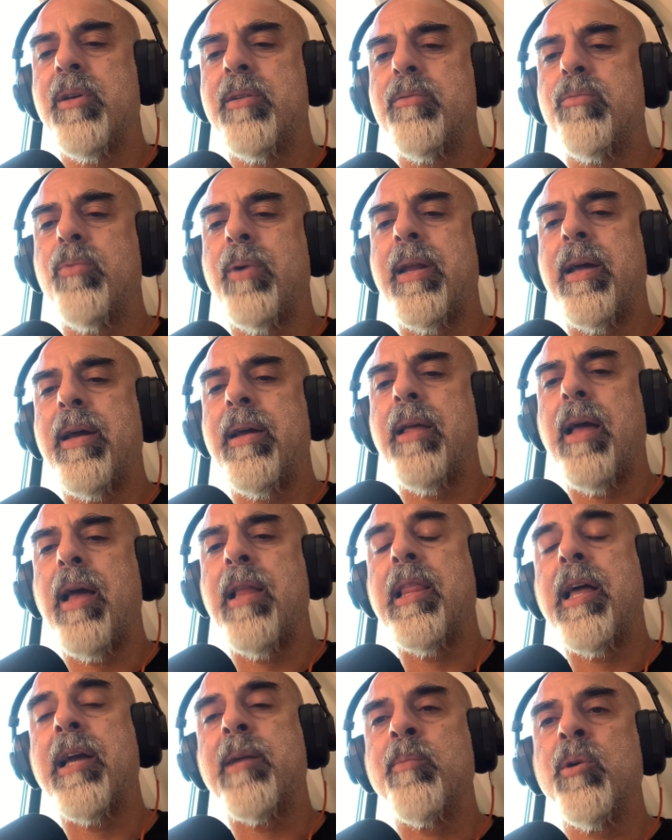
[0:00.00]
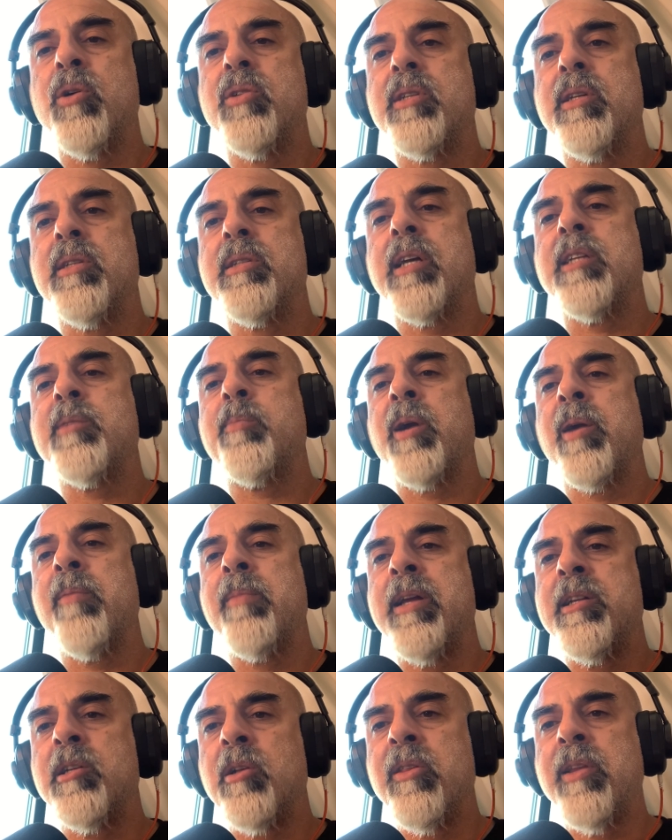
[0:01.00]
what I like most is
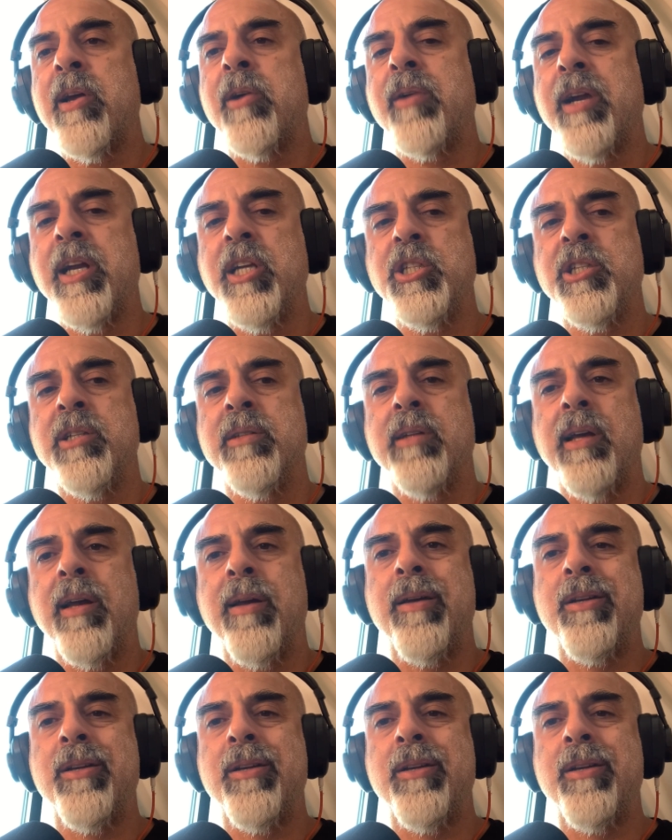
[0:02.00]
experimental narration,